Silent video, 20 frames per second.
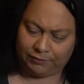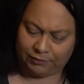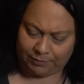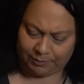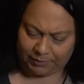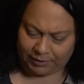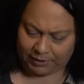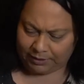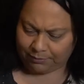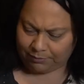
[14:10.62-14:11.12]

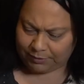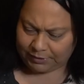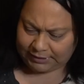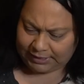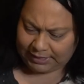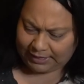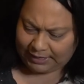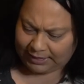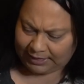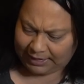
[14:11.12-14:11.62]
from this
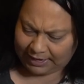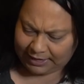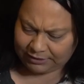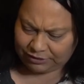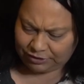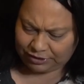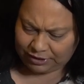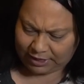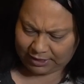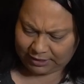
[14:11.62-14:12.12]

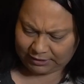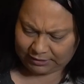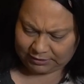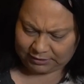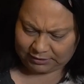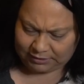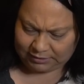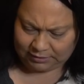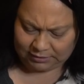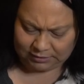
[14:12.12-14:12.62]
last
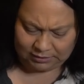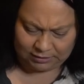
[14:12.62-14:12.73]
chance.